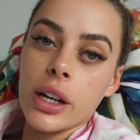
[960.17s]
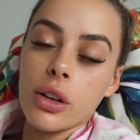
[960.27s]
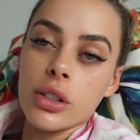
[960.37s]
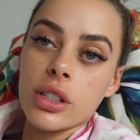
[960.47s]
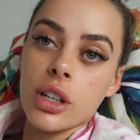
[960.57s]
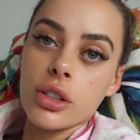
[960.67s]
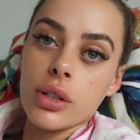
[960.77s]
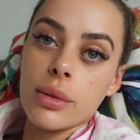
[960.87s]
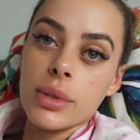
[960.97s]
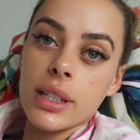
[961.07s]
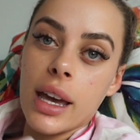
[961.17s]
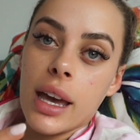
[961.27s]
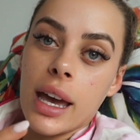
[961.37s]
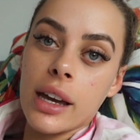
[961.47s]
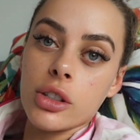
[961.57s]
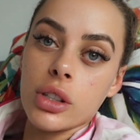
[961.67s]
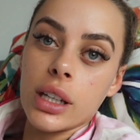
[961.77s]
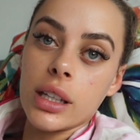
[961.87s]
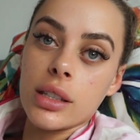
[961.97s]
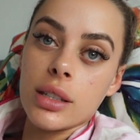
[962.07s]
I got surgery was
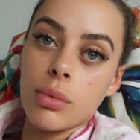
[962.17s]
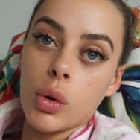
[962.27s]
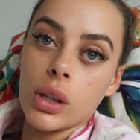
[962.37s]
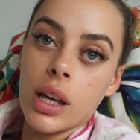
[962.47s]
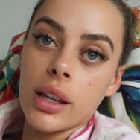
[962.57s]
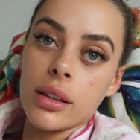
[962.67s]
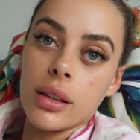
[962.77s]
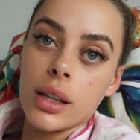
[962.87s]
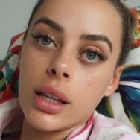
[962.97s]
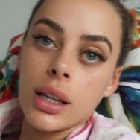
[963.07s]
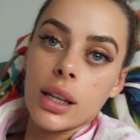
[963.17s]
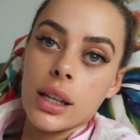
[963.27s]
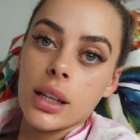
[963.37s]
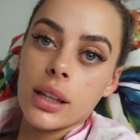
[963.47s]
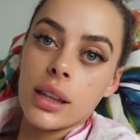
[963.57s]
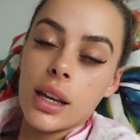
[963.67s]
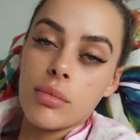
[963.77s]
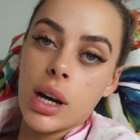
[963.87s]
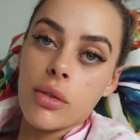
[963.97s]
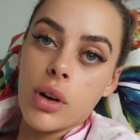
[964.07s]
actually smaller
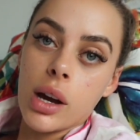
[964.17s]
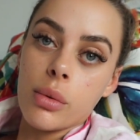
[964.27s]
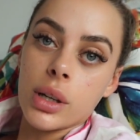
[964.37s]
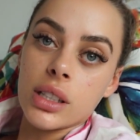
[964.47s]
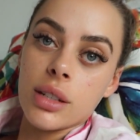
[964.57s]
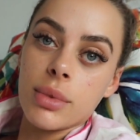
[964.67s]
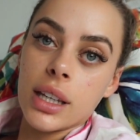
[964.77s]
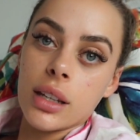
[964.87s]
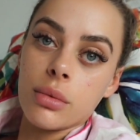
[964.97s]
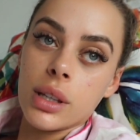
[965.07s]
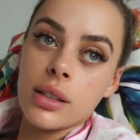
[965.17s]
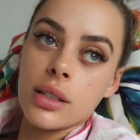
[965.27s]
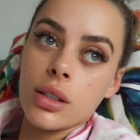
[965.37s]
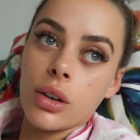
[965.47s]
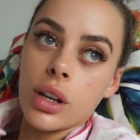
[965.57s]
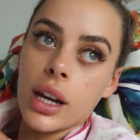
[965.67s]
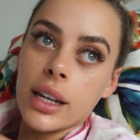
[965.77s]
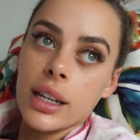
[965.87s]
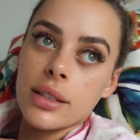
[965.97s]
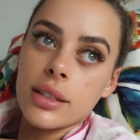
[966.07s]
than my right one to begin with. So
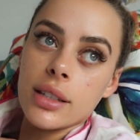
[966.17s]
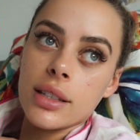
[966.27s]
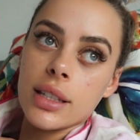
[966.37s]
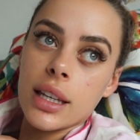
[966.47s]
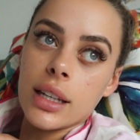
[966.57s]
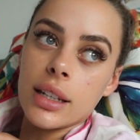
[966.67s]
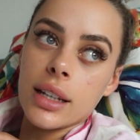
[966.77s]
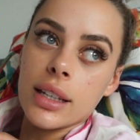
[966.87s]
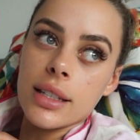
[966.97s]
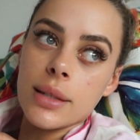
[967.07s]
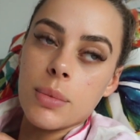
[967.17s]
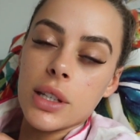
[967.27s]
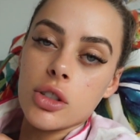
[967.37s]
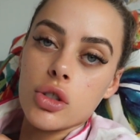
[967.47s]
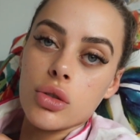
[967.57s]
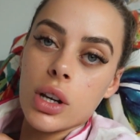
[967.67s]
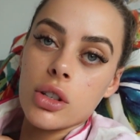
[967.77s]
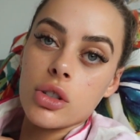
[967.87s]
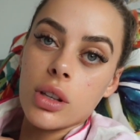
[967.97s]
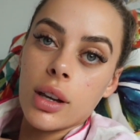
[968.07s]
I guess the skin has been
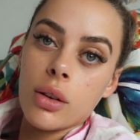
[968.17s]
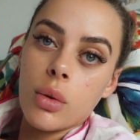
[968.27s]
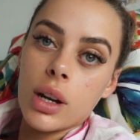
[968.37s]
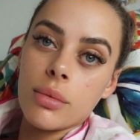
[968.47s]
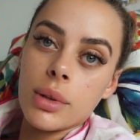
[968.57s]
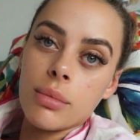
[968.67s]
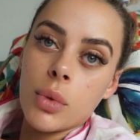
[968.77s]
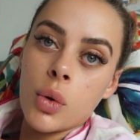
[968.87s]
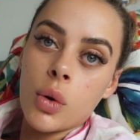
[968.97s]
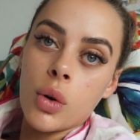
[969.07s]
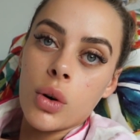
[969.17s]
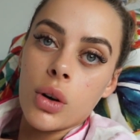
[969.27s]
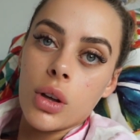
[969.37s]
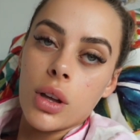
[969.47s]
stretched like quite a bit more